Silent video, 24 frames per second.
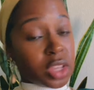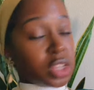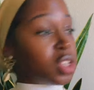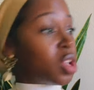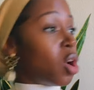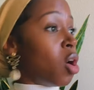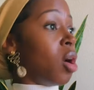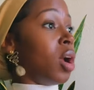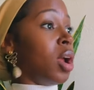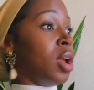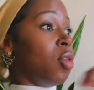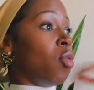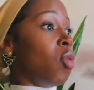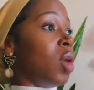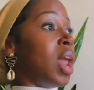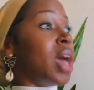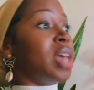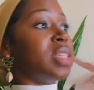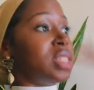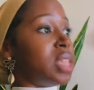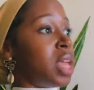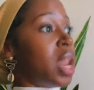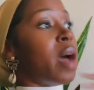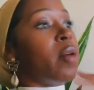sorry
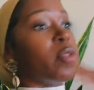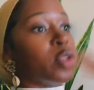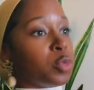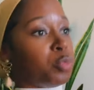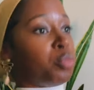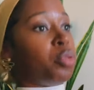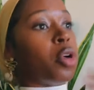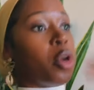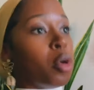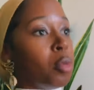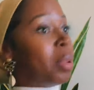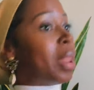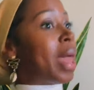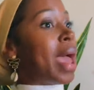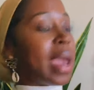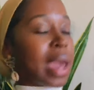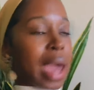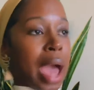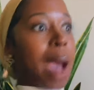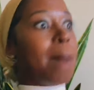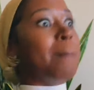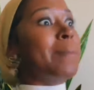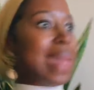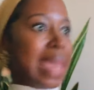when i said i was
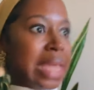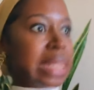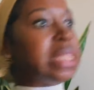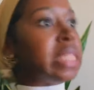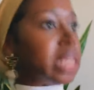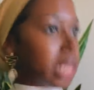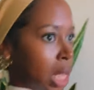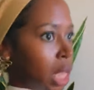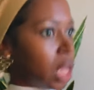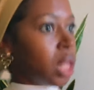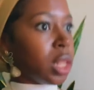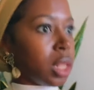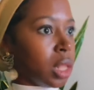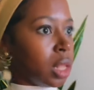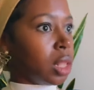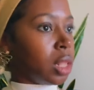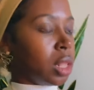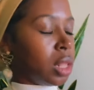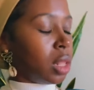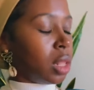pro-black i meant it